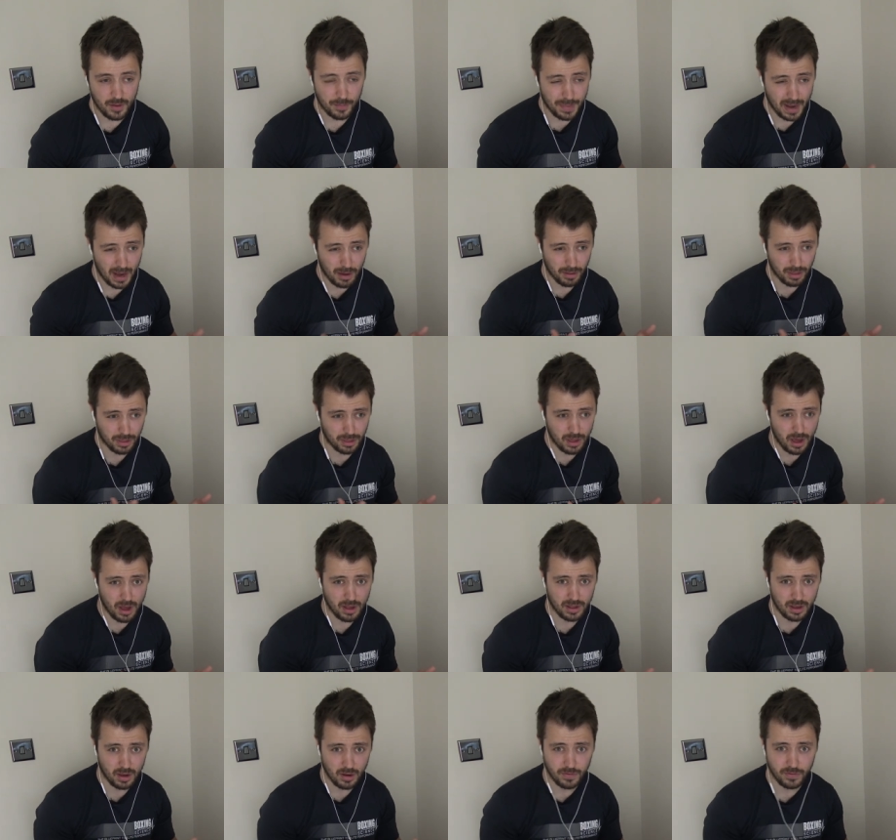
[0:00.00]
about
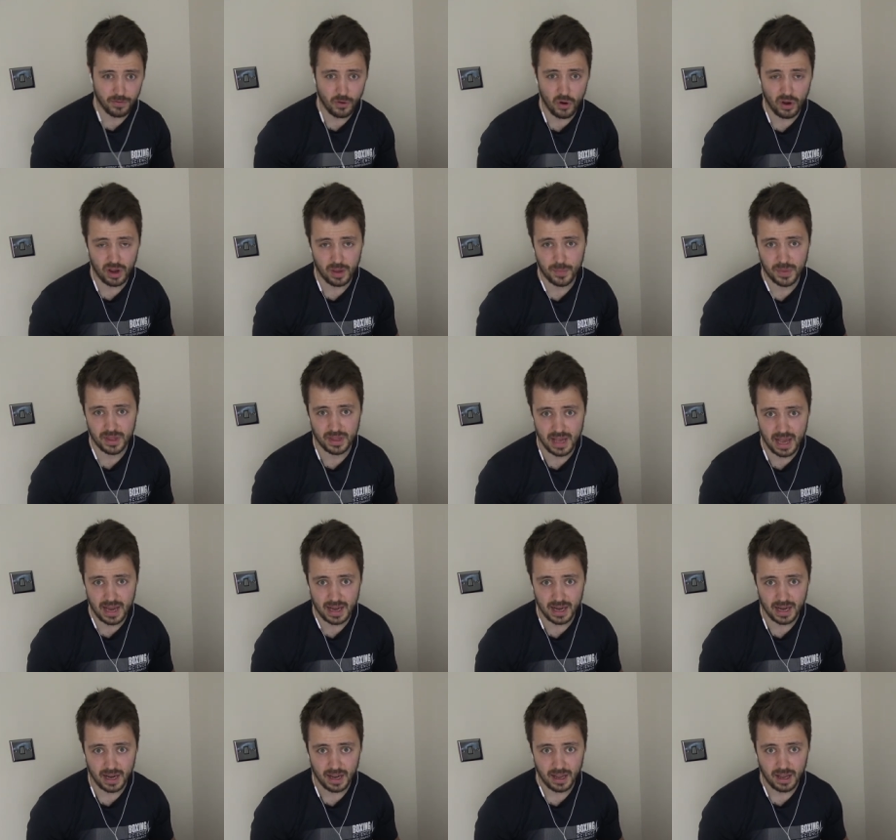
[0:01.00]
30 or
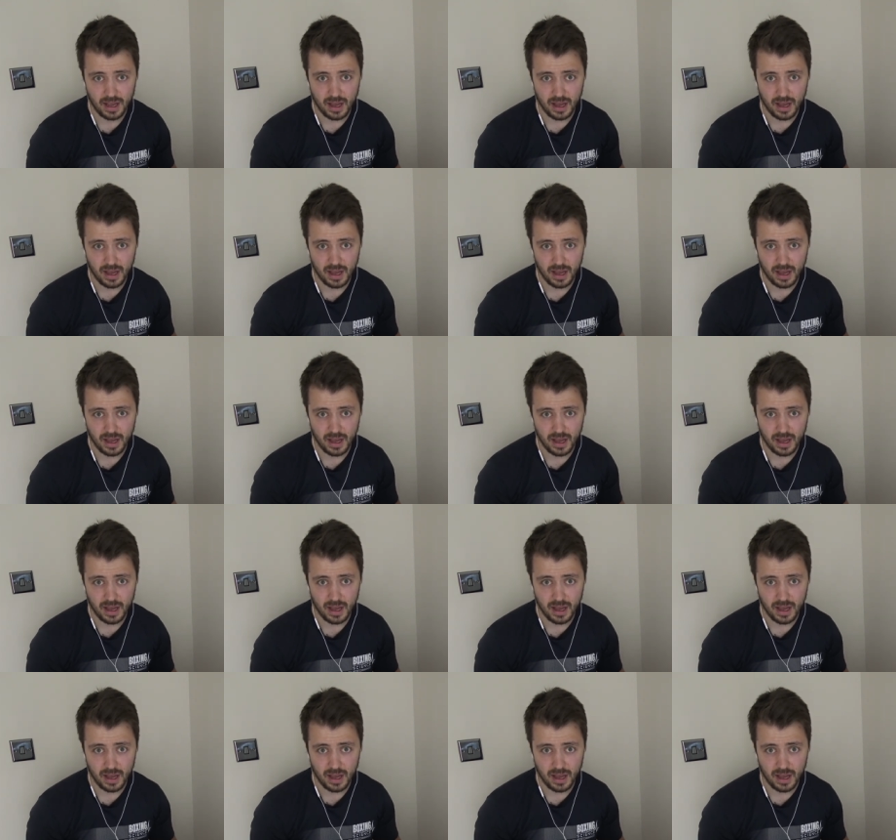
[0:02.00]
40%